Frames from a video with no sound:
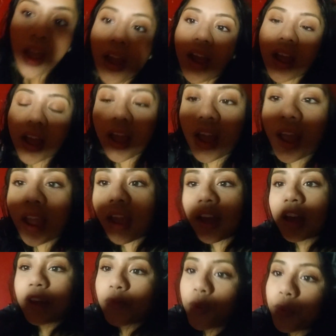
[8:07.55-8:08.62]
Um,
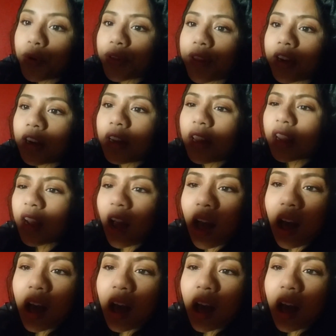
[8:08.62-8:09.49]
and we were there like